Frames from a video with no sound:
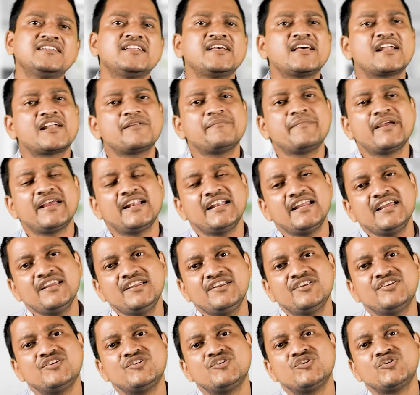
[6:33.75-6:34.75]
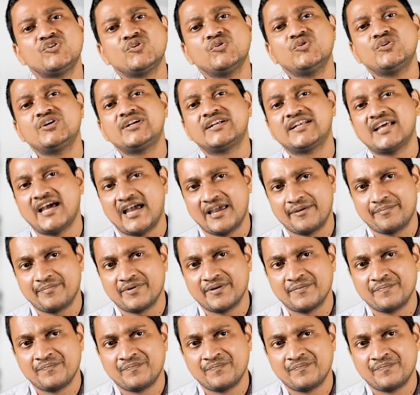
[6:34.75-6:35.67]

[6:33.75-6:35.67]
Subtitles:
there are mainly two types.